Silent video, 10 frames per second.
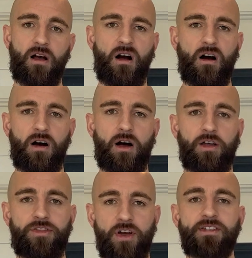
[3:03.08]
are
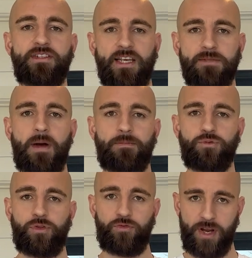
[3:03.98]
36 months
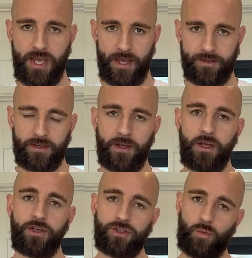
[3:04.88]
or 3 years.
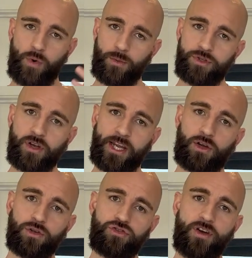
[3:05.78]
So we will sign a
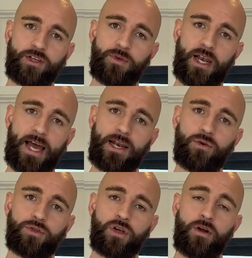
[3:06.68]
contract with a
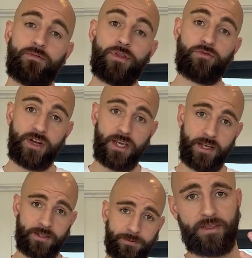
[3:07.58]
landlord for 3
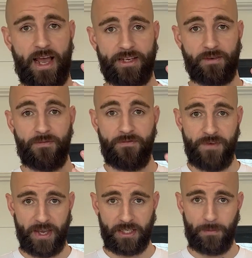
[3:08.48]
years. That is a
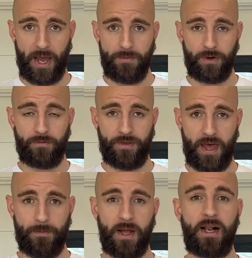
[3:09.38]
fixed payment for
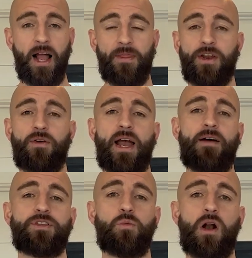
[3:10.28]
them, and they don't
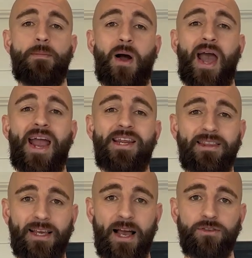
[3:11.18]
have to worry about
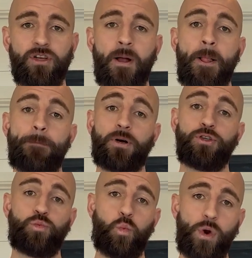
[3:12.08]
anything else
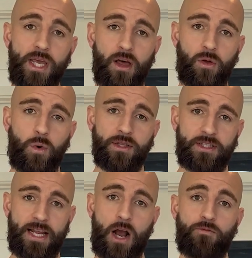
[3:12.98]
because we are the
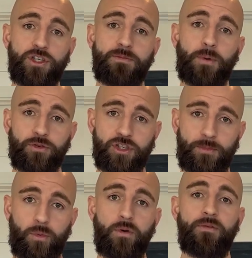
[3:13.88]
ones now
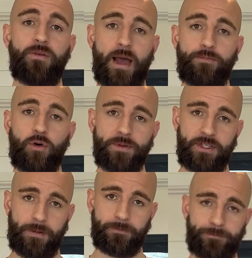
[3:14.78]
responsible for that property.